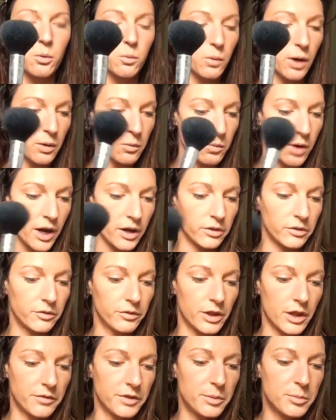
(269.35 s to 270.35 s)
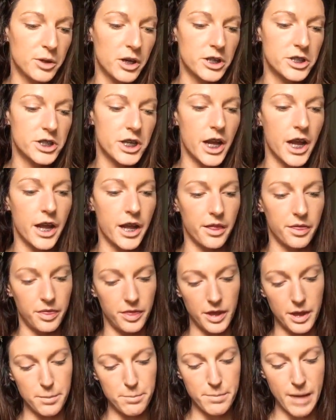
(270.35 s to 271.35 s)
Wet n Wild fluffy brush and
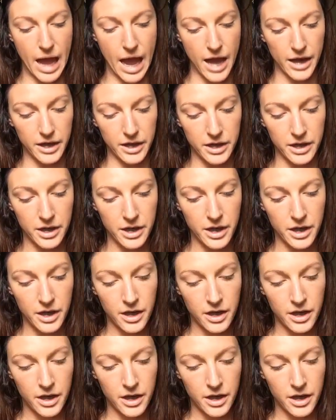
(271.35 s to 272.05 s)
the MAC